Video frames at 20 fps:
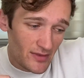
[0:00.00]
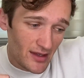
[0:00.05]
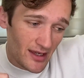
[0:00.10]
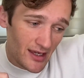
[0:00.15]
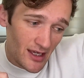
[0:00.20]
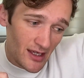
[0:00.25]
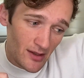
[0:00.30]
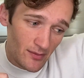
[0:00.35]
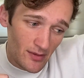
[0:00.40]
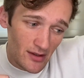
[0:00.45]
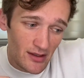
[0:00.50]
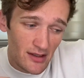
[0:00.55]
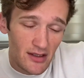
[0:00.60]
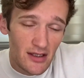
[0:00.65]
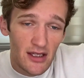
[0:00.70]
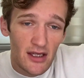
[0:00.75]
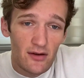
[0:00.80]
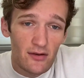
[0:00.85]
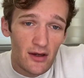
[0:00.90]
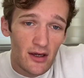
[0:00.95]
am
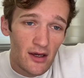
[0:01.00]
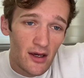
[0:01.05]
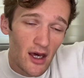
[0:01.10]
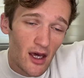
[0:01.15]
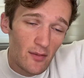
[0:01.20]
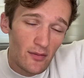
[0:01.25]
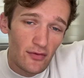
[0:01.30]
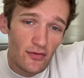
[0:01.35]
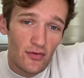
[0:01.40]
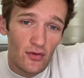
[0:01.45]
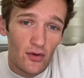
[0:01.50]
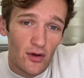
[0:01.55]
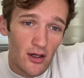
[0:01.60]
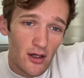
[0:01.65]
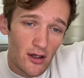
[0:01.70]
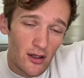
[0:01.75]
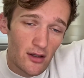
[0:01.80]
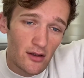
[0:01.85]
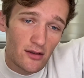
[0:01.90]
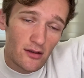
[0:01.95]
gearing up
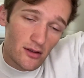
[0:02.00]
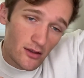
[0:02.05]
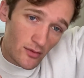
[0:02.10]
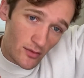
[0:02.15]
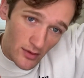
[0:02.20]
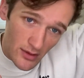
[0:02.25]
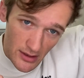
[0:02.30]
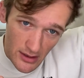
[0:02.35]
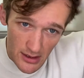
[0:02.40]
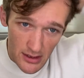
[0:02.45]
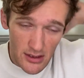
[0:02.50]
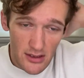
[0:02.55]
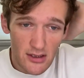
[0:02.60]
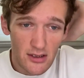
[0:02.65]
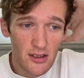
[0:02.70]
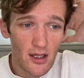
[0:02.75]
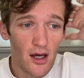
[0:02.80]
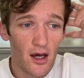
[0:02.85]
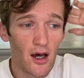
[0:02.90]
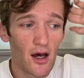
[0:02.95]
for the
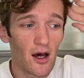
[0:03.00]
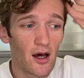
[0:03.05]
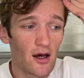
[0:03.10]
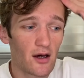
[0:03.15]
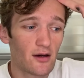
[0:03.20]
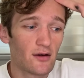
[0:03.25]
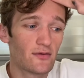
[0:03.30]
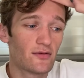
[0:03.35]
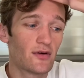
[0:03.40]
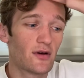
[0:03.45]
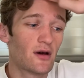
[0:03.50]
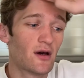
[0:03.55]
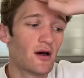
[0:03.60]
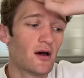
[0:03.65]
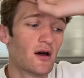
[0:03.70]
release of